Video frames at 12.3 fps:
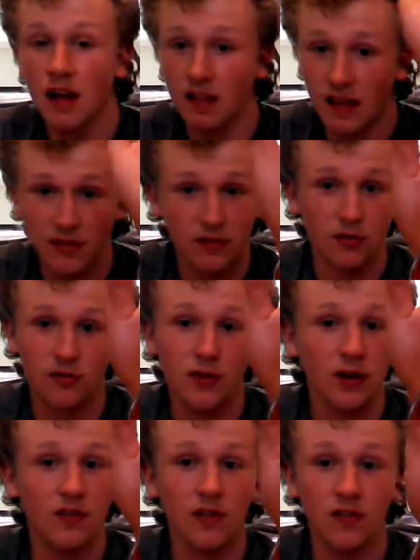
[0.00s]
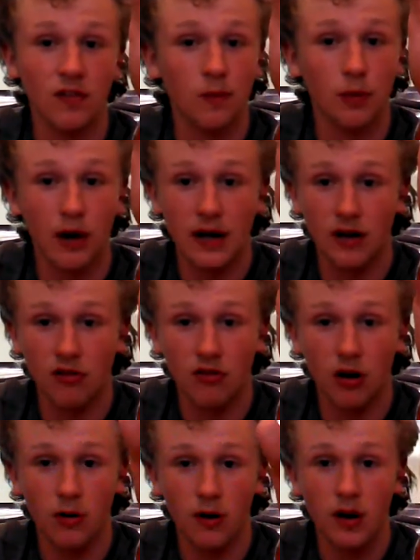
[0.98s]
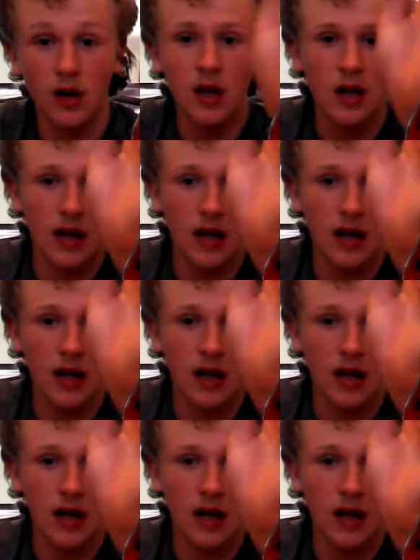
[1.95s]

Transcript: Lester's Fixins is a brand of soda.